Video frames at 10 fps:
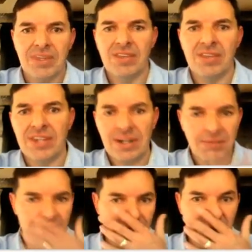And then
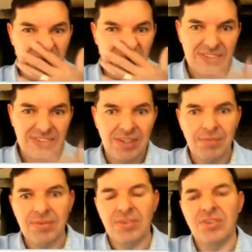I'm going to use,
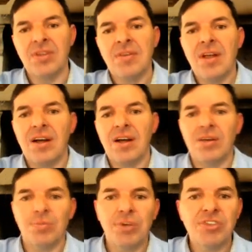I'll
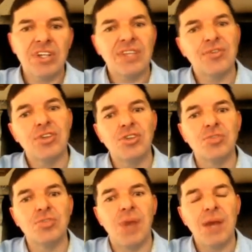appreciate if you
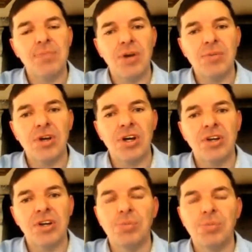use my promo
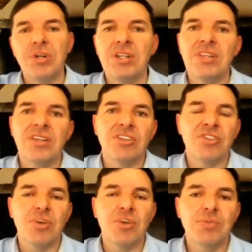code. I'll put it in the
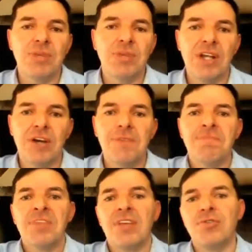description below.
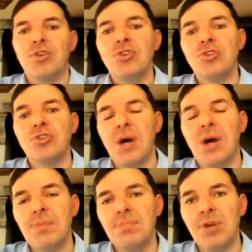If you use
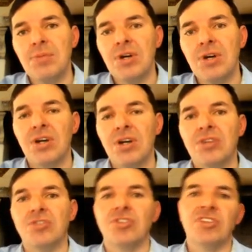my promo
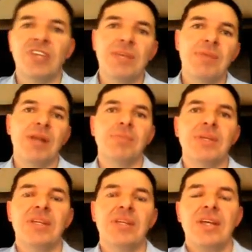code, you just email
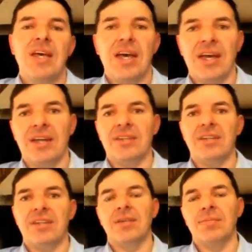me and
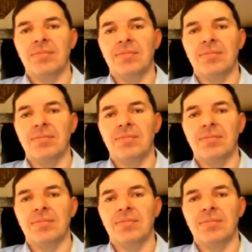let